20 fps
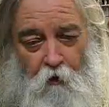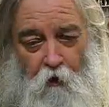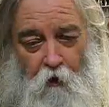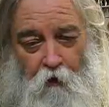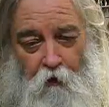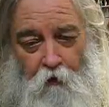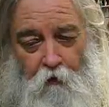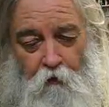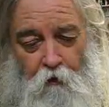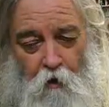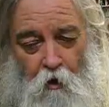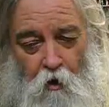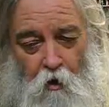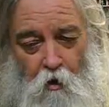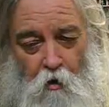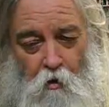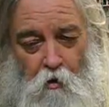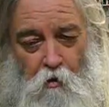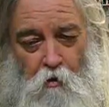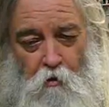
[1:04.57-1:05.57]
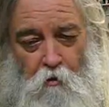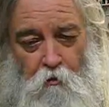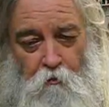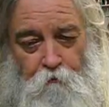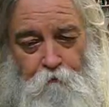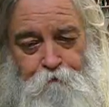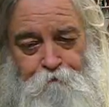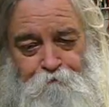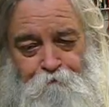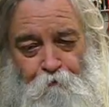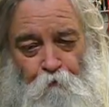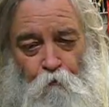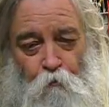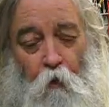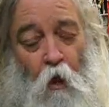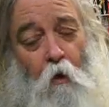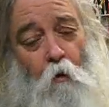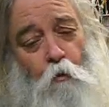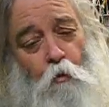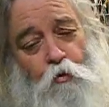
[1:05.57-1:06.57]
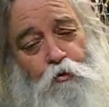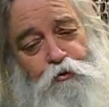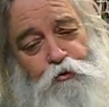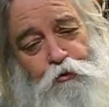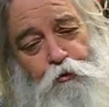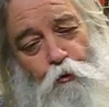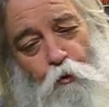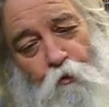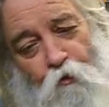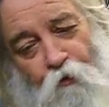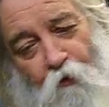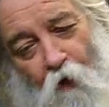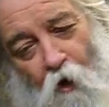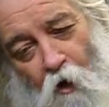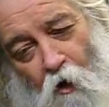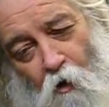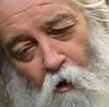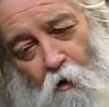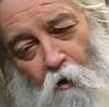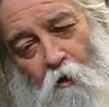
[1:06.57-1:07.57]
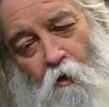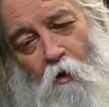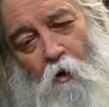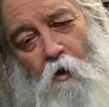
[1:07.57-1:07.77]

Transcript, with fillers: and I wish you were there.